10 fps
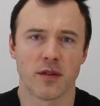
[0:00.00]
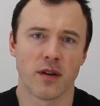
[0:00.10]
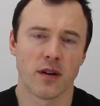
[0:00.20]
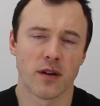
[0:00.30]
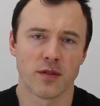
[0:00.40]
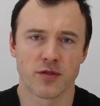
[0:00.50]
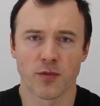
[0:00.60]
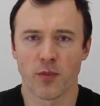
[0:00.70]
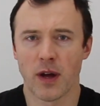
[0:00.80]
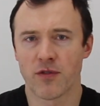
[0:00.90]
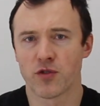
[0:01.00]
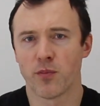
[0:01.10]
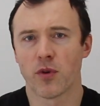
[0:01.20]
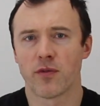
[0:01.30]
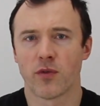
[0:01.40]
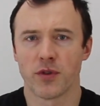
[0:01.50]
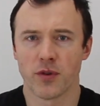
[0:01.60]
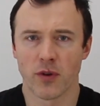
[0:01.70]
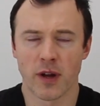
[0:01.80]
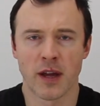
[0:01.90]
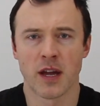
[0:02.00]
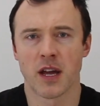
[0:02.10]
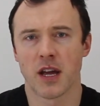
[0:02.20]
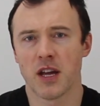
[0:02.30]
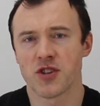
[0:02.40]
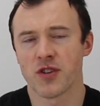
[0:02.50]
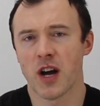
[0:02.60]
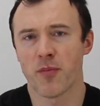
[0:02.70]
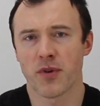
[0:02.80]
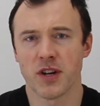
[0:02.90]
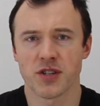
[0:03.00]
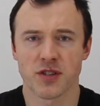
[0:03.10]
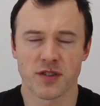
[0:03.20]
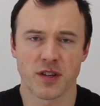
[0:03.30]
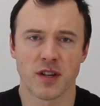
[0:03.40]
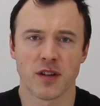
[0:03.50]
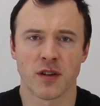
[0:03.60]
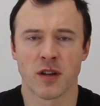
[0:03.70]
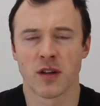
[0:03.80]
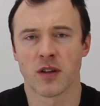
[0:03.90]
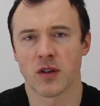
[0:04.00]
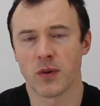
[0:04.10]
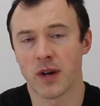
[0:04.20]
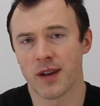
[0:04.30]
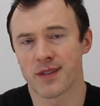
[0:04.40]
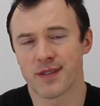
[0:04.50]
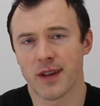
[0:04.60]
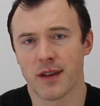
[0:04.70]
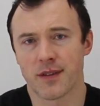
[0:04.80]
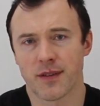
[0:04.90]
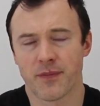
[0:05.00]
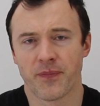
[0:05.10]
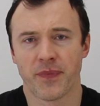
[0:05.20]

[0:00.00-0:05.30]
have support for your Asian operations in the United States.